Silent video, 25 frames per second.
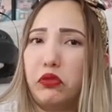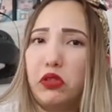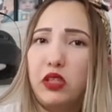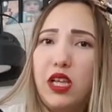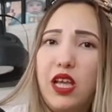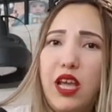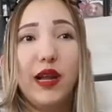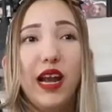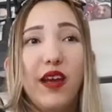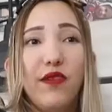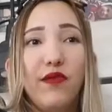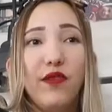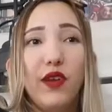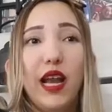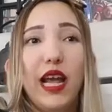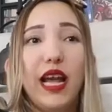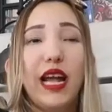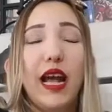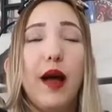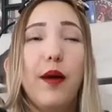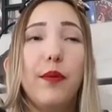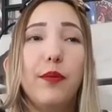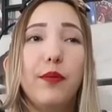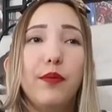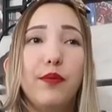But I feel like
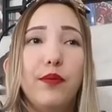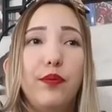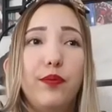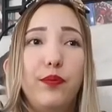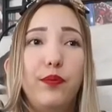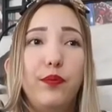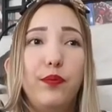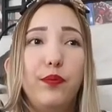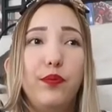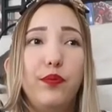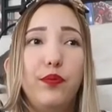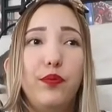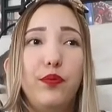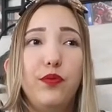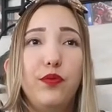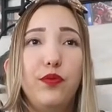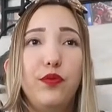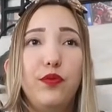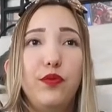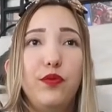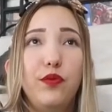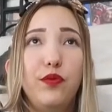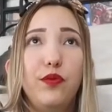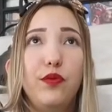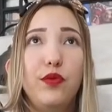I'm
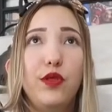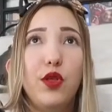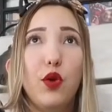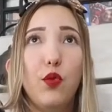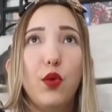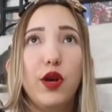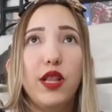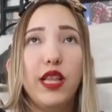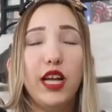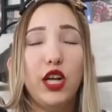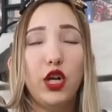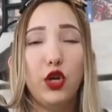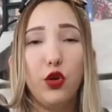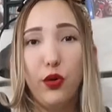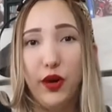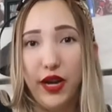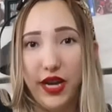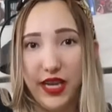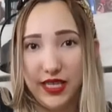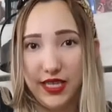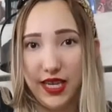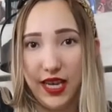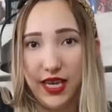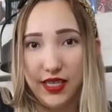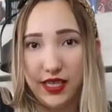the one that
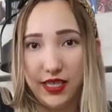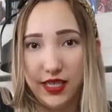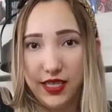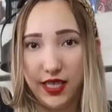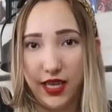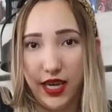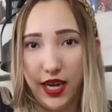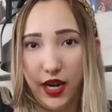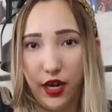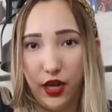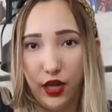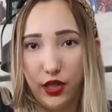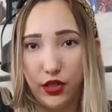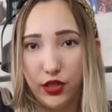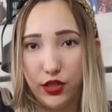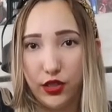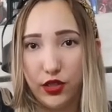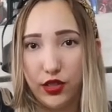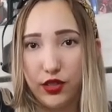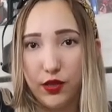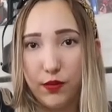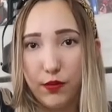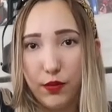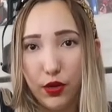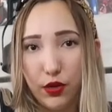criticizes the characters
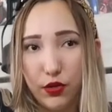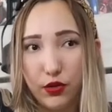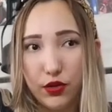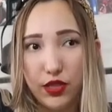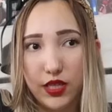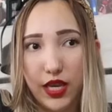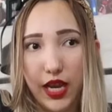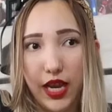the most.